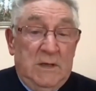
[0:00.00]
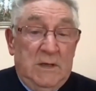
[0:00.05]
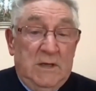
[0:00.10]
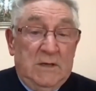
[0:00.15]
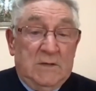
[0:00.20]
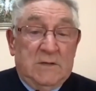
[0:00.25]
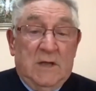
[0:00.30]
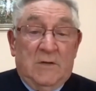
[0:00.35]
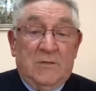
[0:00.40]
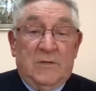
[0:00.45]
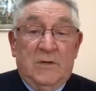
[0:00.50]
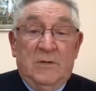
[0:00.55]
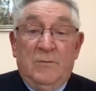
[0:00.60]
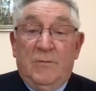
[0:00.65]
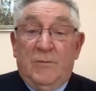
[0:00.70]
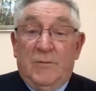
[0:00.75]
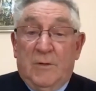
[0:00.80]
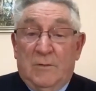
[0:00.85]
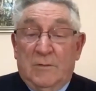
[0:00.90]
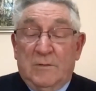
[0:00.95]
it does
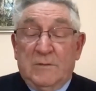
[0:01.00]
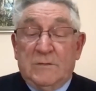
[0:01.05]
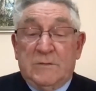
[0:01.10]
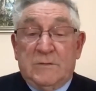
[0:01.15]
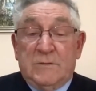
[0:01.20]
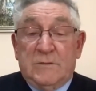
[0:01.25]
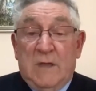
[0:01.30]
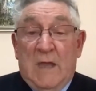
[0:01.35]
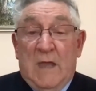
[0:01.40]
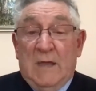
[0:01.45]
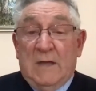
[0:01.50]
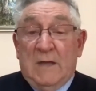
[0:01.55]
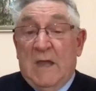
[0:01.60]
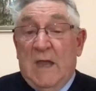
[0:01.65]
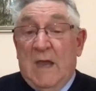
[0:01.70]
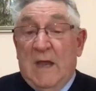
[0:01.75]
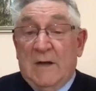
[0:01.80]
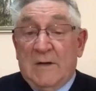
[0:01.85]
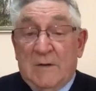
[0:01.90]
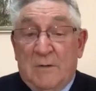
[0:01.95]
influence and
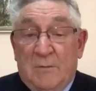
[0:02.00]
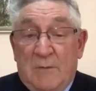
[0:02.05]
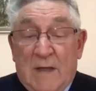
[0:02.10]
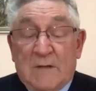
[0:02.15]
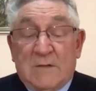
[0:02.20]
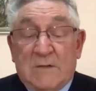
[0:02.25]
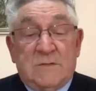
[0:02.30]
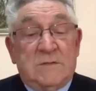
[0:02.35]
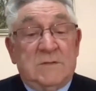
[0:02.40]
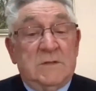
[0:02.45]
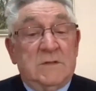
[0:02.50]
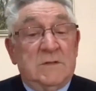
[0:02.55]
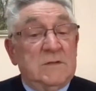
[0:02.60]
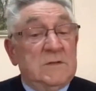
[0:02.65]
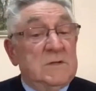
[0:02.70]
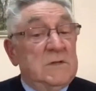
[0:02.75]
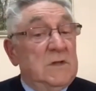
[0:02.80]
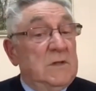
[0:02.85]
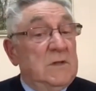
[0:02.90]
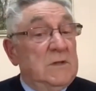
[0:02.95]
counteracts
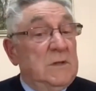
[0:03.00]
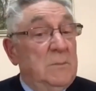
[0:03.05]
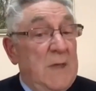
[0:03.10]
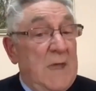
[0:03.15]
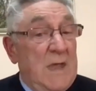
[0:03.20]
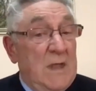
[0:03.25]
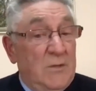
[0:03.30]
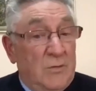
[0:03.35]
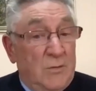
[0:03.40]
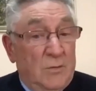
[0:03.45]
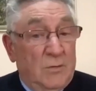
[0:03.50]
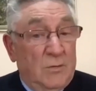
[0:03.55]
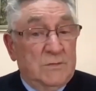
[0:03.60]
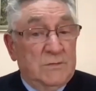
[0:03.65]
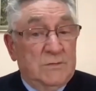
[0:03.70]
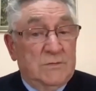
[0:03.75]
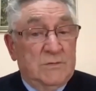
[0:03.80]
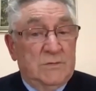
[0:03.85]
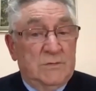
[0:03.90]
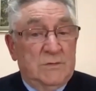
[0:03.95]
the bad
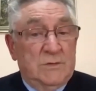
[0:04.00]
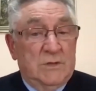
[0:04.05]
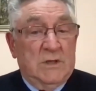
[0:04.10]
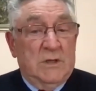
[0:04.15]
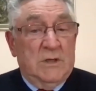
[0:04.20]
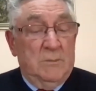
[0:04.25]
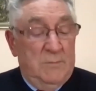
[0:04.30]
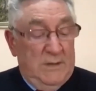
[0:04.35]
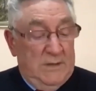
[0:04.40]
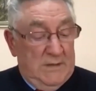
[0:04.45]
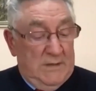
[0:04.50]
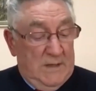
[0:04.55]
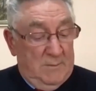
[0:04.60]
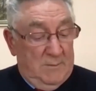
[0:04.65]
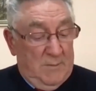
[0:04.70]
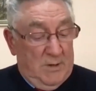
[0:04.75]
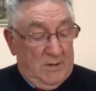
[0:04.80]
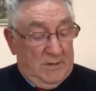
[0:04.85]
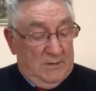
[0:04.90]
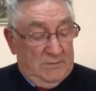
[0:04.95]
thoughts that can be in our
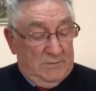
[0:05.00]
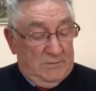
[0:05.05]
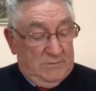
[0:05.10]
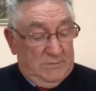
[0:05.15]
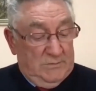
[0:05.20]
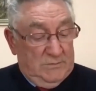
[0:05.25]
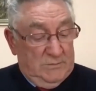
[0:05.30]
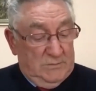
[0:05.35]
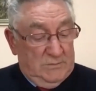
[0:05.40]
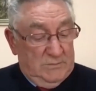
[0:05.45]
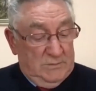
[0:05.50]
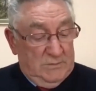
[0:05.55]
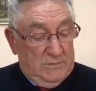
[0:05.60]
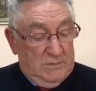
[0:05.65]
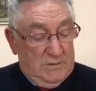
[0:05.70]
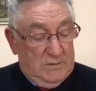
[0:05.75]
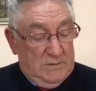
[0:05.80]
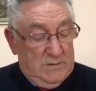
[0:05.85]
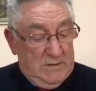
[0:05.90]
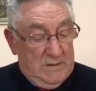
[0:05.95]
minds.
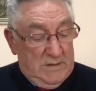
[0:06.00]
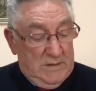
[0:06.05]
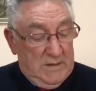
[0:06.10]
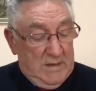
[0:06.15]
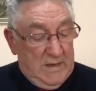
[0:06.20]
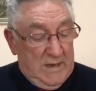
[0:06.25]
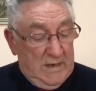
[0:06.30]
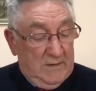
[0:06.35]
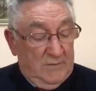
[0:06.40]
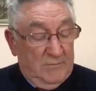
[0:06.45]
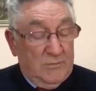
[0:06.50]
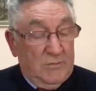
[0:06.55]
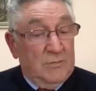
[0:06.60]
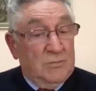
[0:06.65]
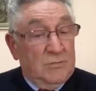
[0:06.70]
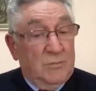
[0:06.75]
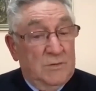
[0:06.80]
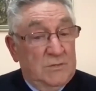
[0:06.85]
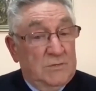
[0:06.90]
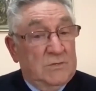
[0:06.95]
And of
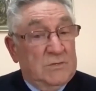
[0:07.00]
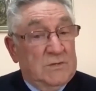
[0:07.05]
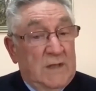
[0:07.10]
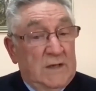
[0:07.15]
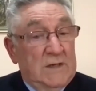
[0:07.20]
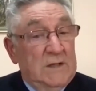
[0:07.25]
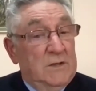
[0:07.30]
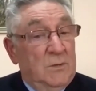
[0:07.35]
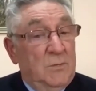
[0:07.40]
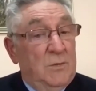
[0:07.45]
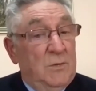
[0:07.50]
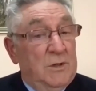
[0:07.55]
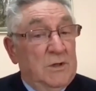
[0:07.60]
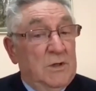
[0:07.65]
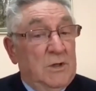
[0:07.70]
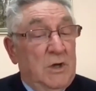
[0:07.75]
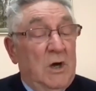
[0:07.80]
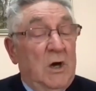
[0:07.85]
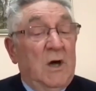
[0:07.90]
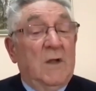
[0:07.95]
course, we study the Word
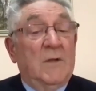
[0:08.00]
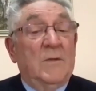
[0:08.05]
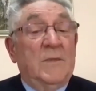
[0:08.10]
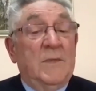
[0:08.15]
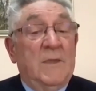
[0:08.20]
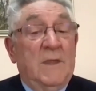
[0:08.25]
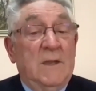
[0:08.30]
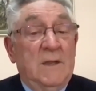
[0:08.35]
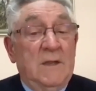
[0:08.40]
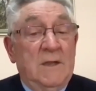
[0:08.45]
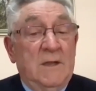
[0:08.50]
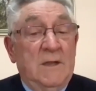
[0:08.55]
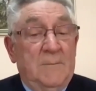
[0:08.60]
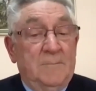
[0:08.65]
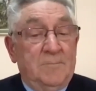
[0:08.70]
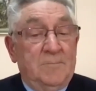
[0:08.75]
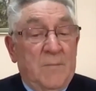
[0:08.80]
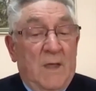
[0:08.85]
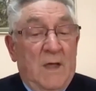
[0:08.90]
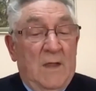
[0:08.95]
of God,
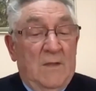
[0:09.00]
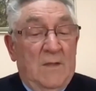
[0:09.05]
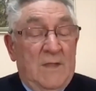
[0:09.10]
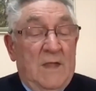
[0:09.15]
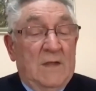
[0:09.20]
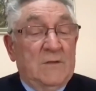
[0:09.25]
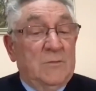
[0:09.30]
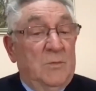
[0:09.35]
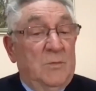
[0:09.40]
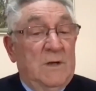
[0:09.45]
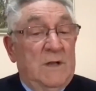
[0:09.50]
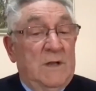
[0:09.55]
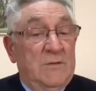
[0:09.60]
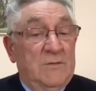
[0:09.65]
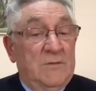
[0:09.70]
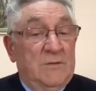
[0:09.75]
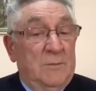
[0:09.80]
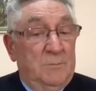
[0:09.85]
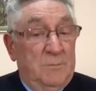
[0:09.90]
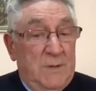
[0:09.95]
and that's what
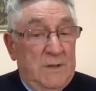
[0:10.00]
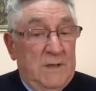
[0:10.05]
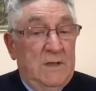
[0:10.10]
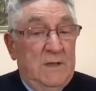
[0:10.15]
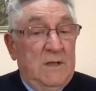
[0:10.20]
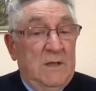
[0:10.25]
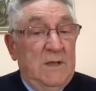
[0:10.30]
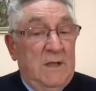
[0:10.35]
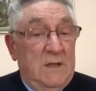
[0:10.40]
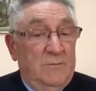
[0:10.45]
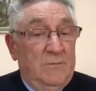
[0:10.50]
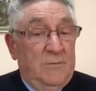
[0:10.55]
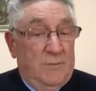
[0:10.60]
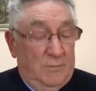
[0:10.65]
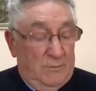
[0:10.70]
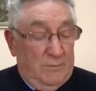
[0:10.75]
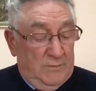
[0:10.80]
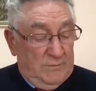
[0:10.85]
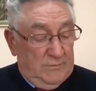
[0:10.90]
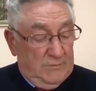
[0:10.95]
has the big
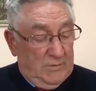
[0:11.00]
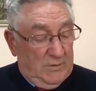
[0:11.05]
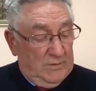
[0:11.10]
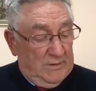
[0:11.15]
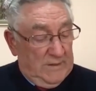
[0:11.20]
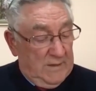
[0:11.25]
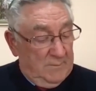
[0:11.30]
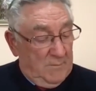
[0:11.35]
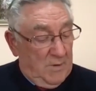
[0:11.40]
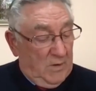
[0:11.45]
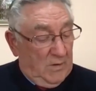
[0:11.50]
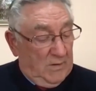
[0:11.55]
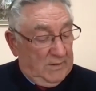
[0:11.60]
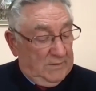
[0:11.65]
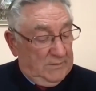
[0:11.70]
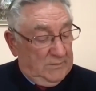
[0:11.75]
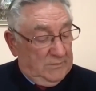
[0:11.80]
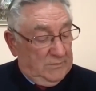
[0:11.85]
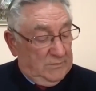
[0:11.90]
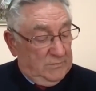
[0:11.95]
influence on our
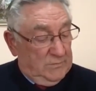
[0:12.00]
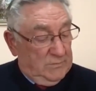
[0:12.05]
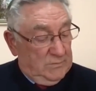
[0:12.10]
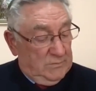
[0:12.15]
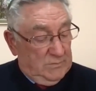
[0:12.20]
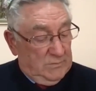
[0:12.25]
mind.